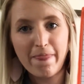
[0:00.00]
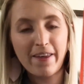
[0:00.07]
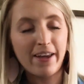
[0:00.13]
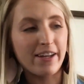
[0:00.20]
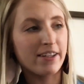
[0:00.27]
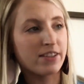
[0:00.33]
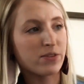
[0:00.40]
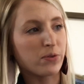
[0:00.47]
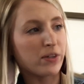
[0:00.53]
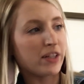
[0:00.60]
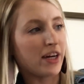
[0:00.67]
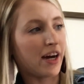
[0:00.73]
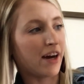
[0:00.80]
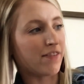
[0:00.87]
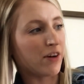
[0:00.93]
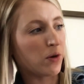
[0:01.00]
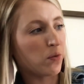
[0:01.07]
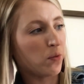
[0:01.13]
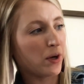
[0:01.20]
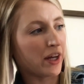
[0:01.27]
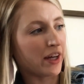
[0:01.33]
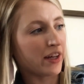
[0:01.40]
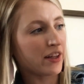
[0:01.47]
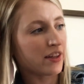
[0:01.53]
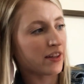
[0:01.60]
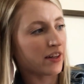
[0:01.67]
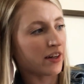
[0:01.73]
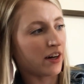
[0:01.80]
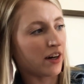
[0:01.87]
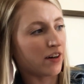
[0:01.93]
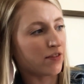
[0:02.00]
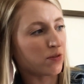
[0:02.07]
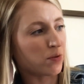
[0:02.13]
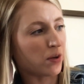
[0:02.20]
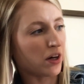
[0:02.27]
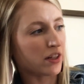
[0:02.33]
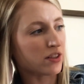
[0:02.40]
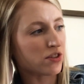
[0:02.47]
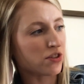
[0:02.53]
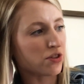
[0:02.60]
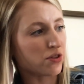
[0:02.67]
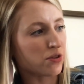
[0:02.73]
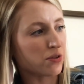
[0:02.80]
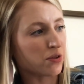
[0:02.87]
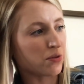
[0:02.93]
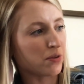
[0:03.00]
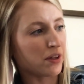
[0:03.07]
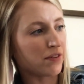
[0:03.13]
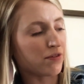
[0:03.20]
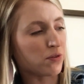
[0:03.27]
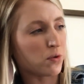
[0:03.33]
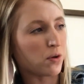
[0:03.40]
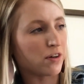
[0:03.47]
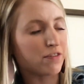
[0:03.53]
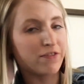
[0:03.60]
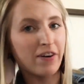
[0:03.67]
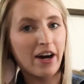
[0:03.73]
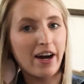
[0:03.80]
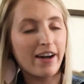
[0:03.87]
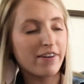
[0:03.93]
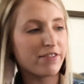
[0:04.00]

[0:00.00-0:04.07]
And it's going to have a width of 1, 2, 3, 4, 5.